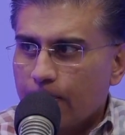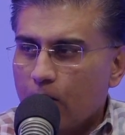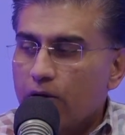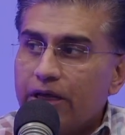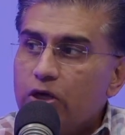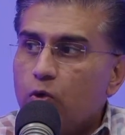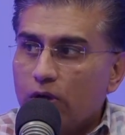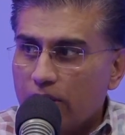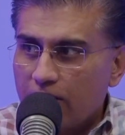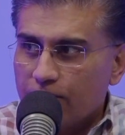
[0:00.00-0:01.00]
On an equal
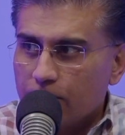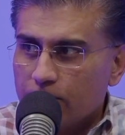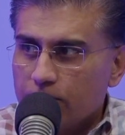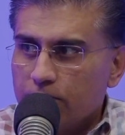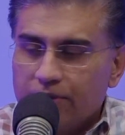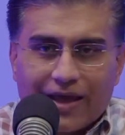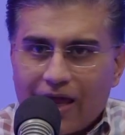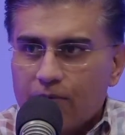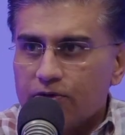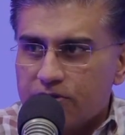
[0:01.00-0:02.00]
level. The
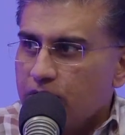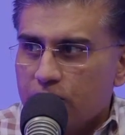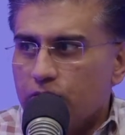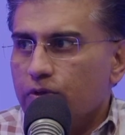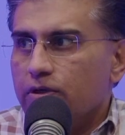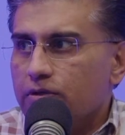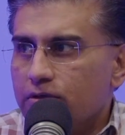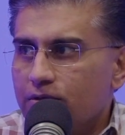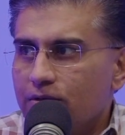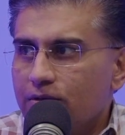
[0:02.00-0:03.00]
animals didn't do it.
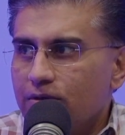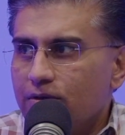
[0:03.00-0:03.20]
Yeah. Mm.